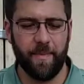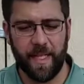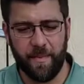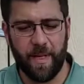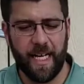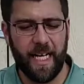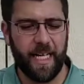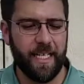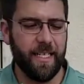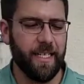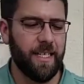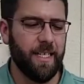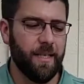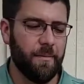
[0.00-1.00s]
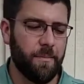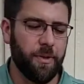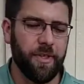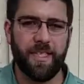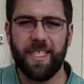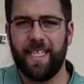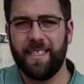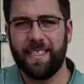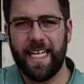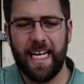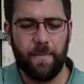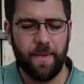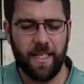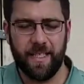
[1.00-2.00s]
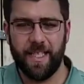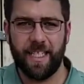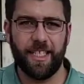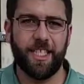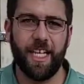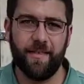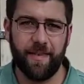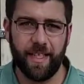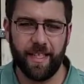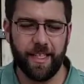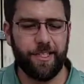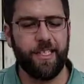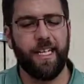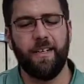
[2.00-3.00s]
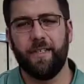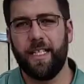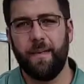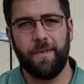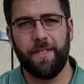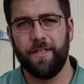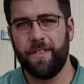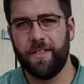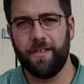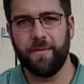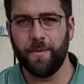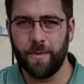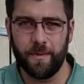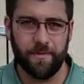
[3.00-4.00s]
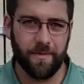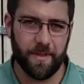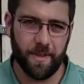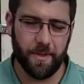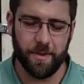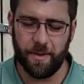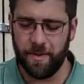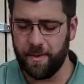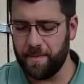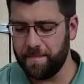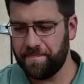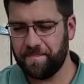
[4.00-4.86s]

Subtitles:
big pot, put this on top, and it's like a chafing dish now. It keeps your dessert warm for the whole group.